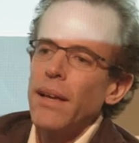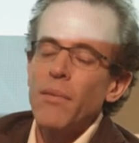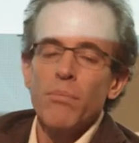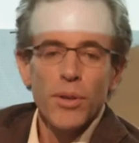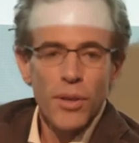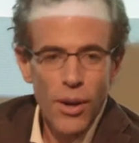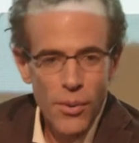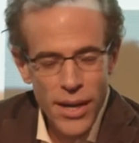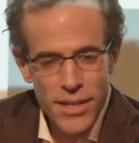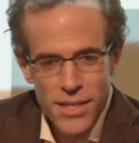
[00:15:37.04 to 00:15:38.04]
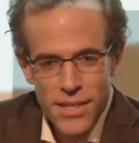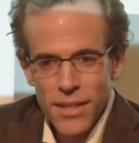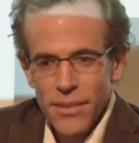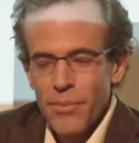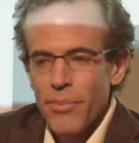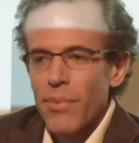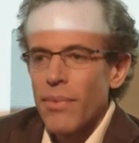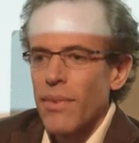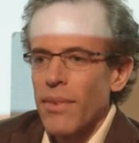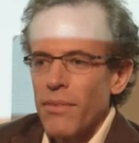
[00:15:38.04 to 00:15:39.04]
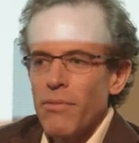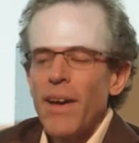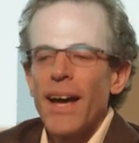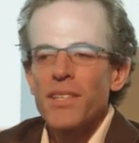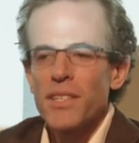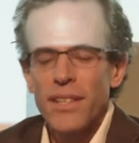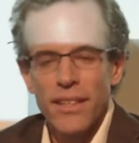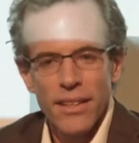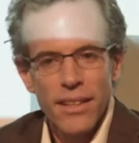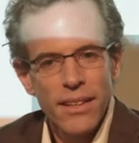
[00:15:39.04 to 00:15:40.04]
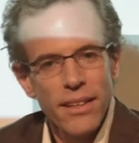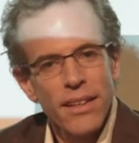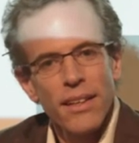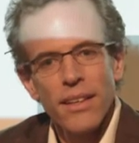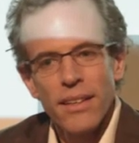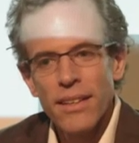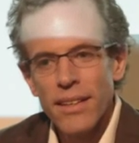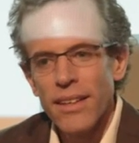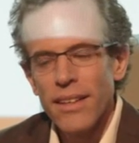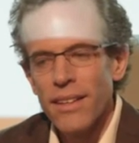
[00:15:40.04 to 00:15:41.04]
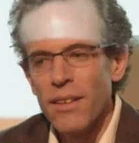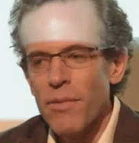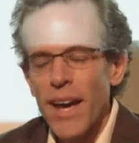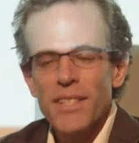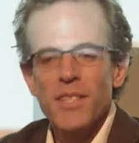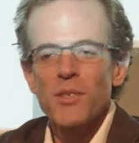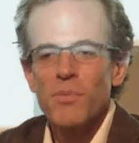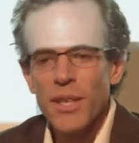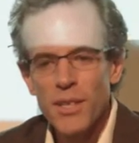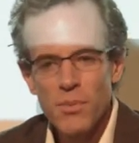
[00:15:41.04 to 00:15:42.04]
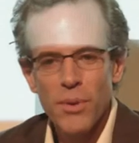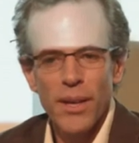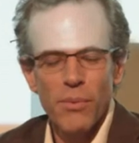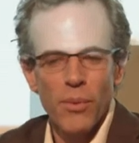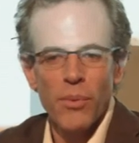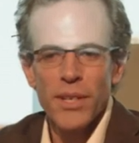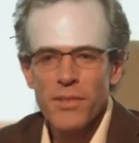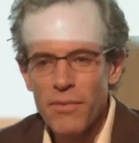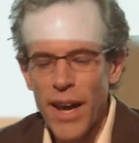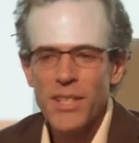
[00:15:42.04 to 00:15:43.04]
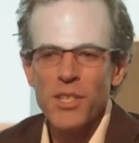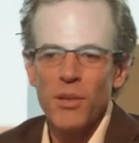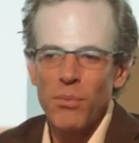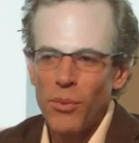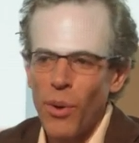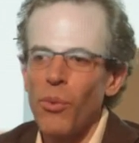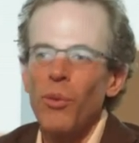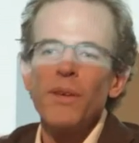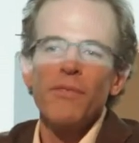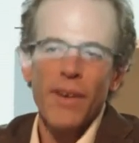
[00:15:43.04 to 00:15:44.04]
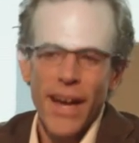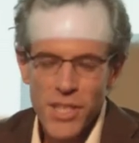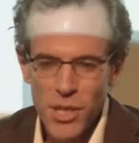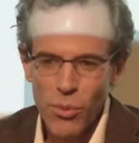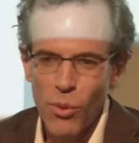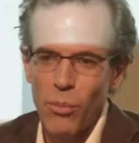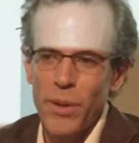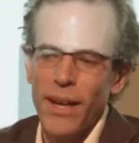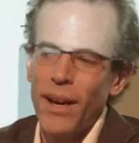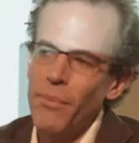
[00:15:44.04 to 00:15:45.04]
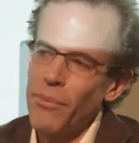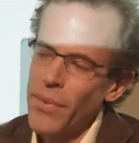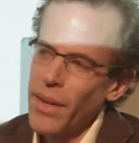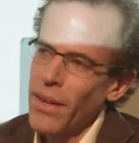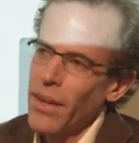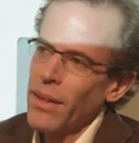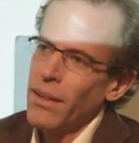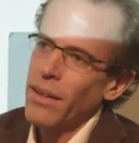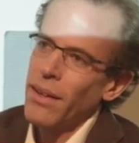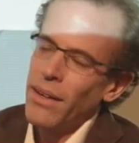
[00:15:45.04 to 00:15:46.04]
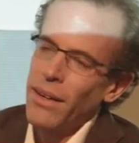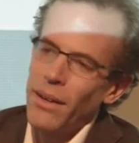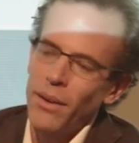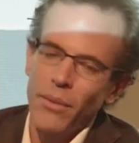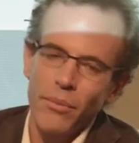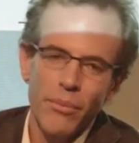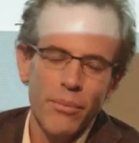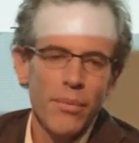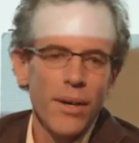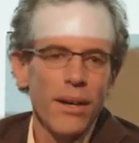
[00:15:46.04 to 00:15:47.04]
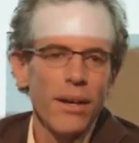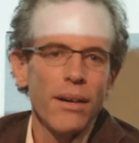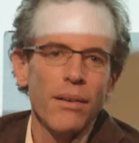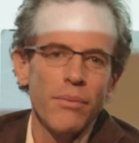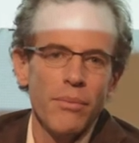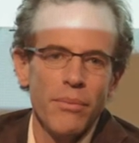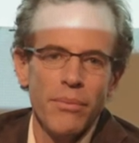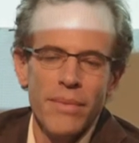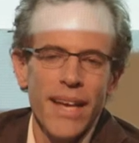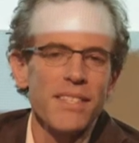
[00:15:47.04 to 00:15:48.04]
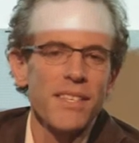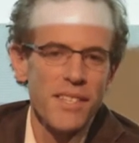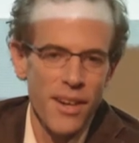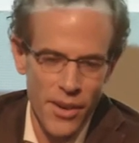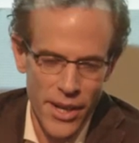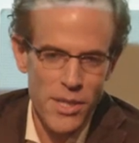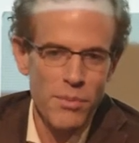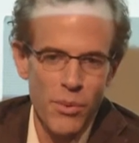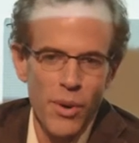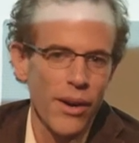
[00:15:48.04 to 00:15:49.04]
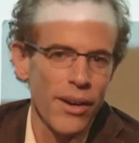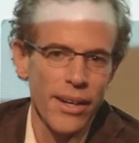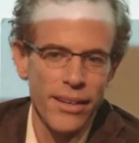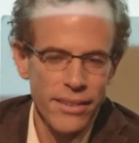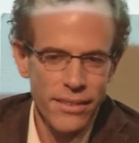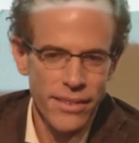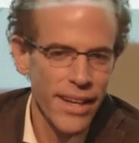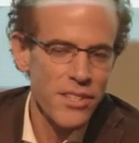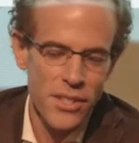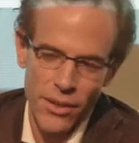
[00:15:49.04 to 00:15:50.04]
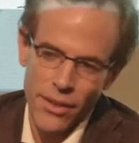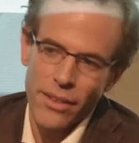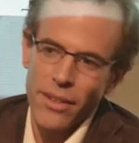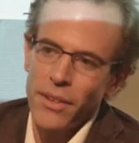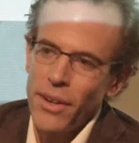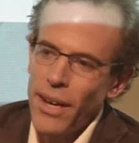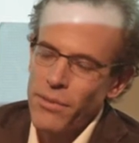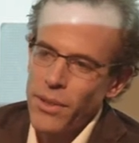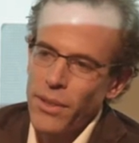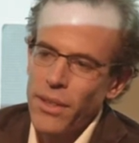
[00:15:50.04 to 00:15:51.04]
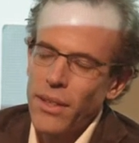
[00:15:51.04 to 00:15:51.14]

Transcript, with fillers: And below us, the fashion, the, the fashions being displayed, what, what is fashionable, what will be fashionable, will become uh, uh, necessary to be wearing next year or the year after.